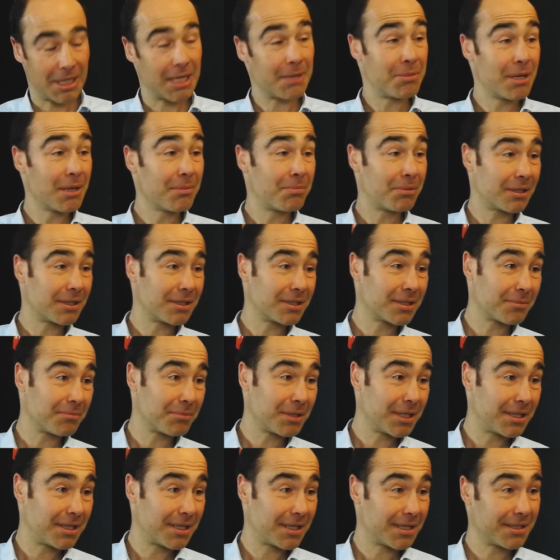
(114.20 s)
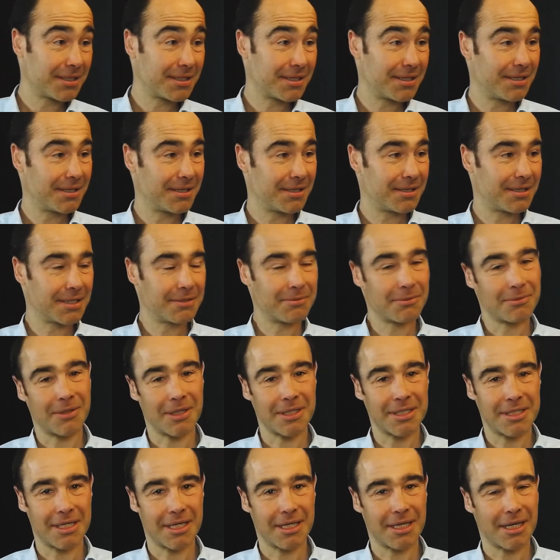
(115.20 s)
many people in the meetings. This was
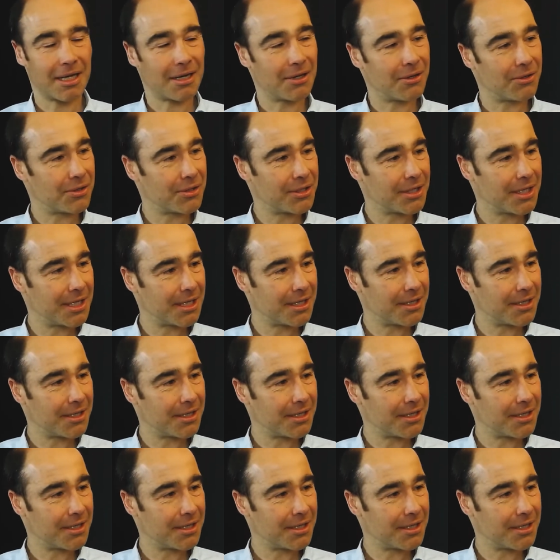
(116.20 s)
one thing I learned